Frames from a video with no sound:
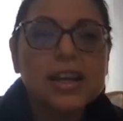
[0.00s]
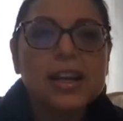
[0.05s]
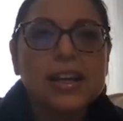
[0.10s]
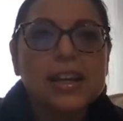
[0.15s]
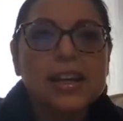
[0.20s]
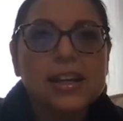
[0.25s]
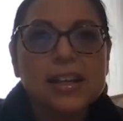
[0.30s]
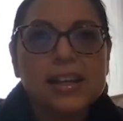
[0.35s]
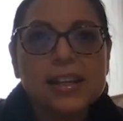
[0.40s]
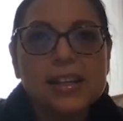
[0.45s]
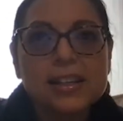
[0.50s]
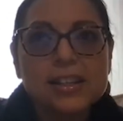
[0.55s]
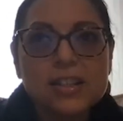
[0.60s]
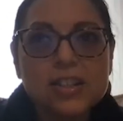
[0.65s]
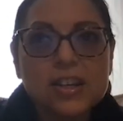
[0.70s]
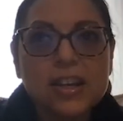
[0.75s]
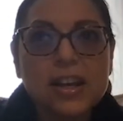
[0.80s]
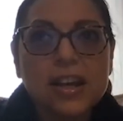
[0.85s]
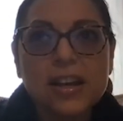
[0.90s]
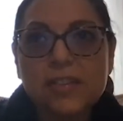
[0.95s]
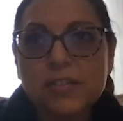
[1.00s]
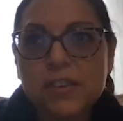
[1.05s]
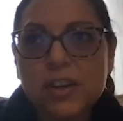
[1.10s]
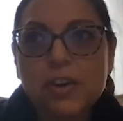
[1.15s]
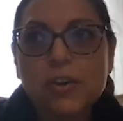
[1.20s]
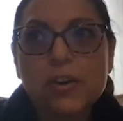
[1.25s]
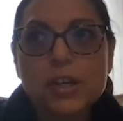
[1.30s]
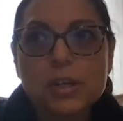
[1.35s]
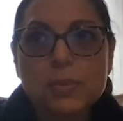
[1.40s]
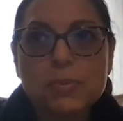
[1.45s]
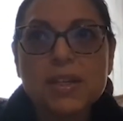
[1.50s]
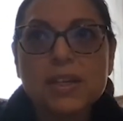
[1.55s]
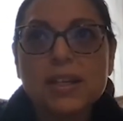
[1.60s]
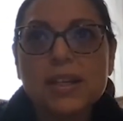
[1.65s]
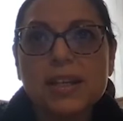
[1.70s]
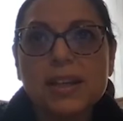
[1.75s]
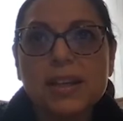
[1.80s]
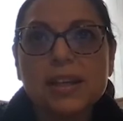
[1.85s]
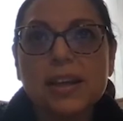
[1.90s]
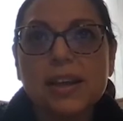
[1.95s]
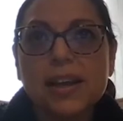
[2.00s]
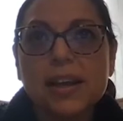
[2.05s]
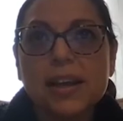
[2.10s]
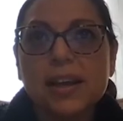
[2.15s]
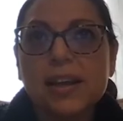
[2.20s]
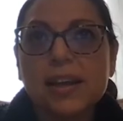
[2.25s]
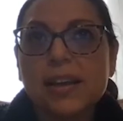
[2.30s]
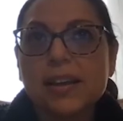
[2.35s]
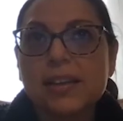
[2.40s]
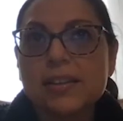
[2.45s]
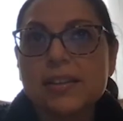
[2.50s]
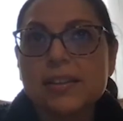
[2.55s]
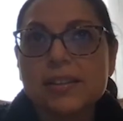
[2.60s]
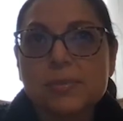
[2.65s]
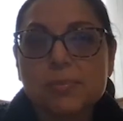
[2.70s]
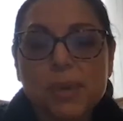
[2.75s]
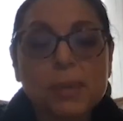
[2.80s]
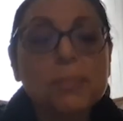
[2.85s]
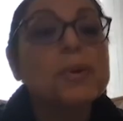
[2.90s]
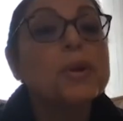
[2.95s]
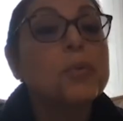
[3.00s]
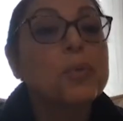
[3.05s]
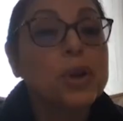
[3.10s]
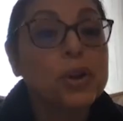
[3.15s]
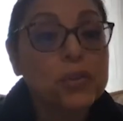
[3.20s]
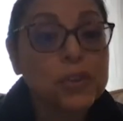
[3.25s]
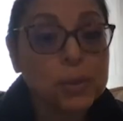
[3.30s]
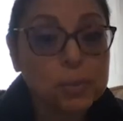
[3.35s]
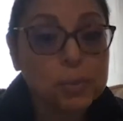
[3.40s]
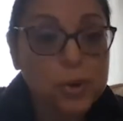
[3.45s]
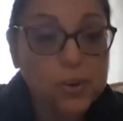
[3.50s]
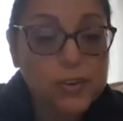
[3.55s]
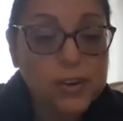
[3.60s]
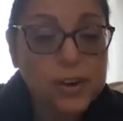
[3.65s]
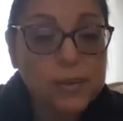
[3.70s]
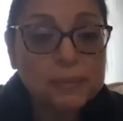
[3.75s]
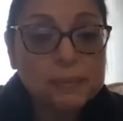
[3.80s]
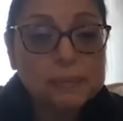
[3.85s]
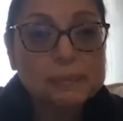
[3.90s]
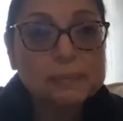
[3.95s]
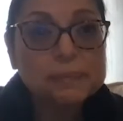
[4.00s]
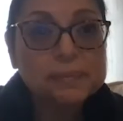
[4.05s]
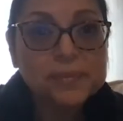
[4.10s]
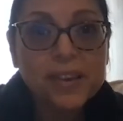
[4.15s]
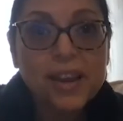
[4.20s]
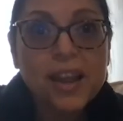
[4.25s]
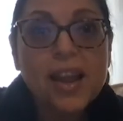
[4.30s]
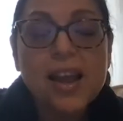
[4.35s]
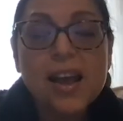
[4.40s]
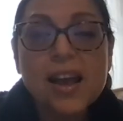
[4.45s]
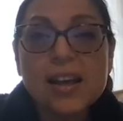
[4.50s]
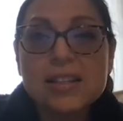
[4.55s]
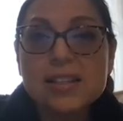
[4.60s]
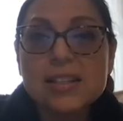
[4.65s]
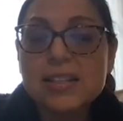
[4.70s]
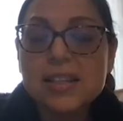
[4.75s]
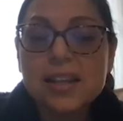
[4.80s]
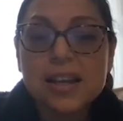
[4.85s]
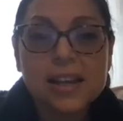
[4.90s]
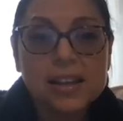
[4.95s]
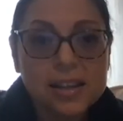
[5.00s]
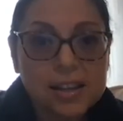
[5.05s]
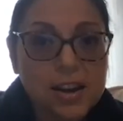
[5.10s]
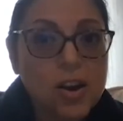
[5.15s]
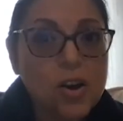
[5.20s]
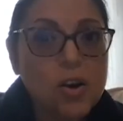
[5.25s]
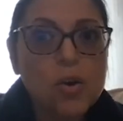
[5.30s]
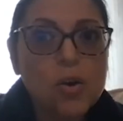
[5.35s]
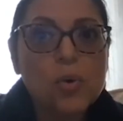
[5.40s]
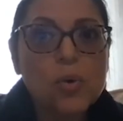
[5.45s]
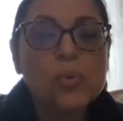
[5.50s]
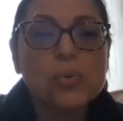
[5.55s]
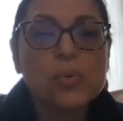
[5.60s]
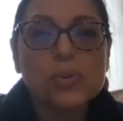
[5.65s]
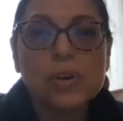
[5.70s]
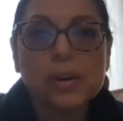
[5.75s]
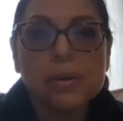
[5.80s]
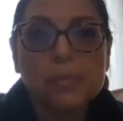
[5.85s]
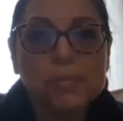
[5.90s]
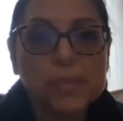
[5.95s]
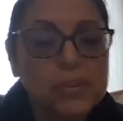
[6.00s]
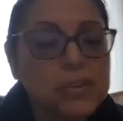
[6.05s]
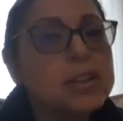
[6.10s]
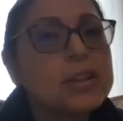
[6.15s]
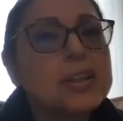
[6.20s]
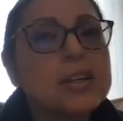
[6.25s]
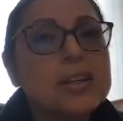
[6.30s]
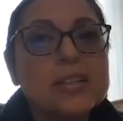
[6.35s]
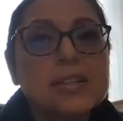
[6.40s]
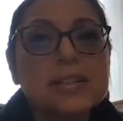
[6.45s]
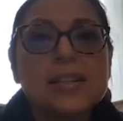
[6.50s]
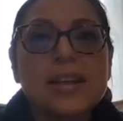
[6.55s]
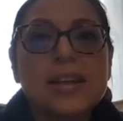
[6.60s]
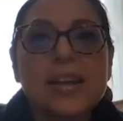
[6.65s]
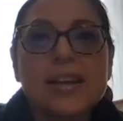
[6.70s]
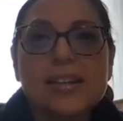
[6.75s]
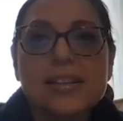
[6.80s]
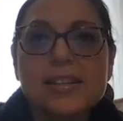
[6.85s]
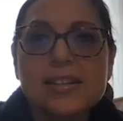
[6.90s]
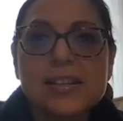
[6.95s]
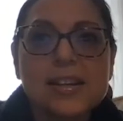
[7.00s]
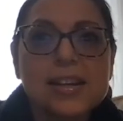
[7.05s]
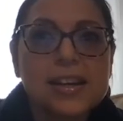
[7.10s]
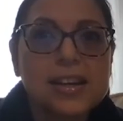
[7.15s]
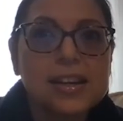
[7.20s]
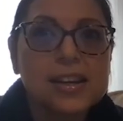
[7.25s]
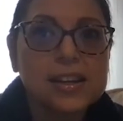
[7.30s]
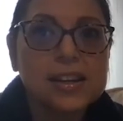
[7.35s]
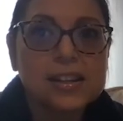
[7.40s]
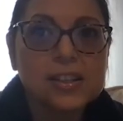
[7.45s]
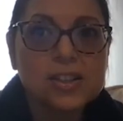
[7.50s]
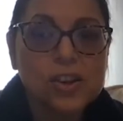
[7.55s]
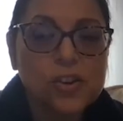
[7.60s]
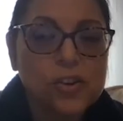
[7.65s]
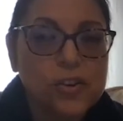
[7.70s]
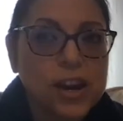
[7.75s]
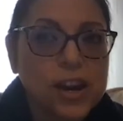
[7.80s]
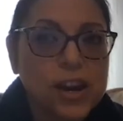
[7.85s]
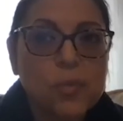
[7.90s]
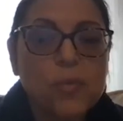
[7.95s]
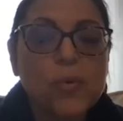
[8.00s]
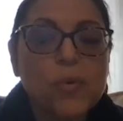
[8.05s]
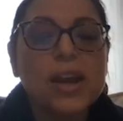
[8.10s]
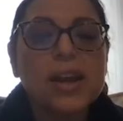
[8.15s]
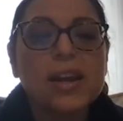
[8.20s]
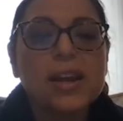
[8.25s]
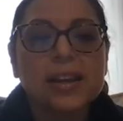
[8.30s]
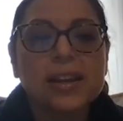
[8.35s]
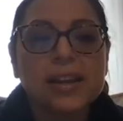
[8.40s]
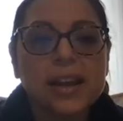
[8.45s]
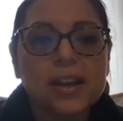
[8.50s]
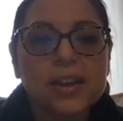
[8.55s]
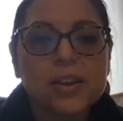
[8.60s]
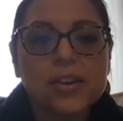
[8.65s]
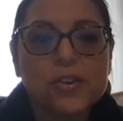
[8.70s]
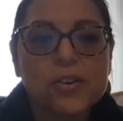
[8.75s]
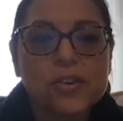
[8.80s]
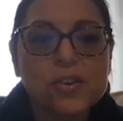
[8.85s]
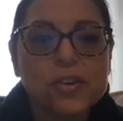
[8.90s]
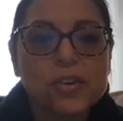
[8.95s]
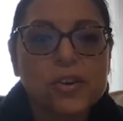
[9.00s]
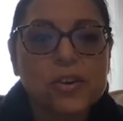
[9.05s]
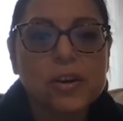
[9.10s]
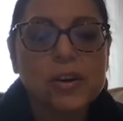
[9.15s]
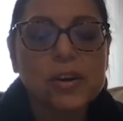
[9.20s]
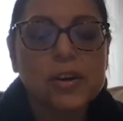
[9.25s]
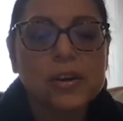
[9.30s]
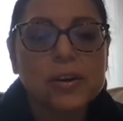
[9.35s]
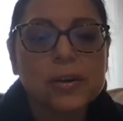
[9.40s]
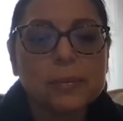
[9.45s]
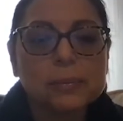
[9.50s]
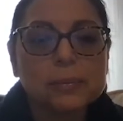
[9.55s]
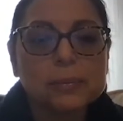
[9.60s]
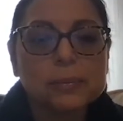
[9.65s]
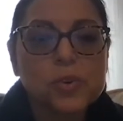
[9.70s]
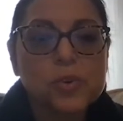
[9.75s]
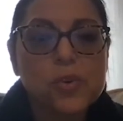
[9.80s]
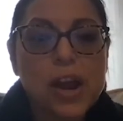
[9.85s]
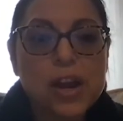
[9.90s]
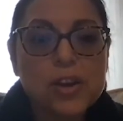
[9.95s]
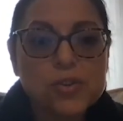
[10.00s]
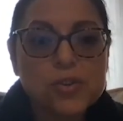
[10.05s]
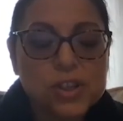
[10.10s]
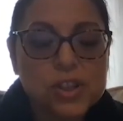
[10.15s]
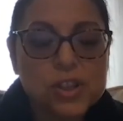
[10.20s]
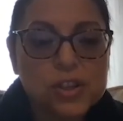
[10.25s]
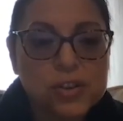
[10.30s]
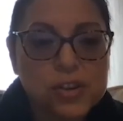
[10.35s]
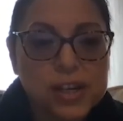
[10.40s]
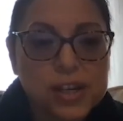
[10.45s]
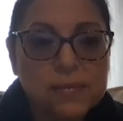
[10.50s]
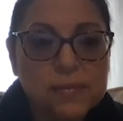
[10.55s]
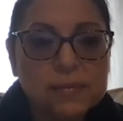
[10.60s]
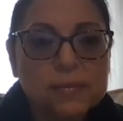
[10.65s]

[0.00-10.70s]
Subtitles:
And she kind of encouraged me and made me aware of your program and said, no, they're really understanding. It's a great way to get your graduate degree